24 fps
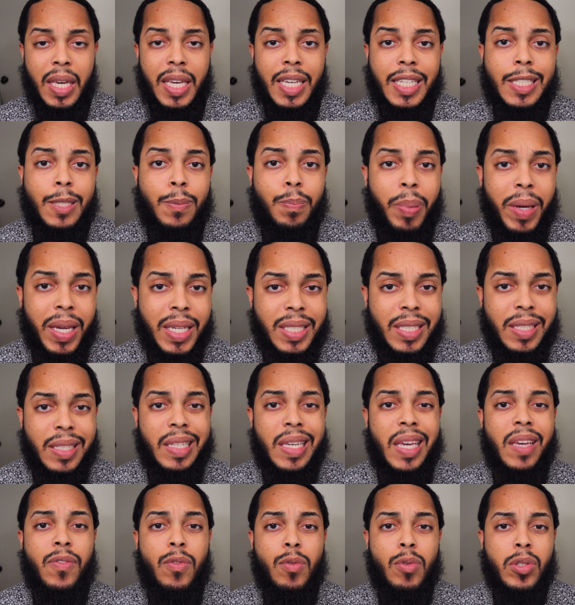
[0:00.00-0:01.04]

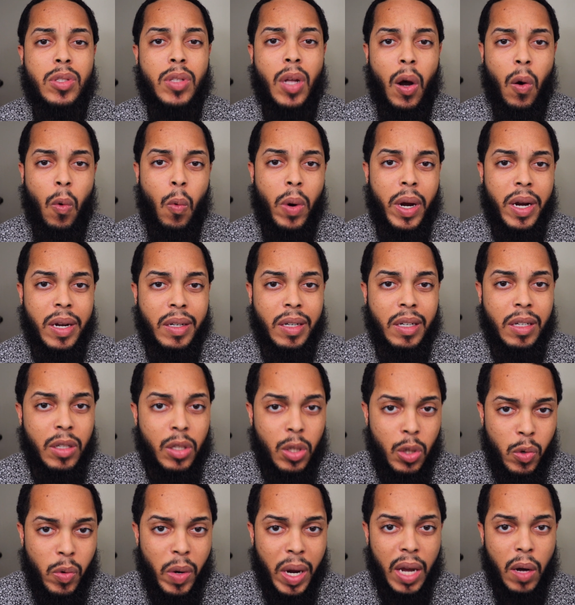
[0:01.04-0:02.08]
Especially if you start wearing a
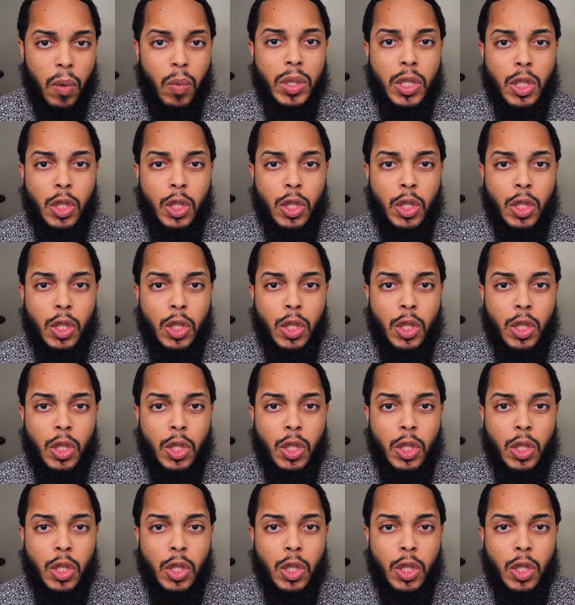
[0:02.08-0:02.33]
do-rag,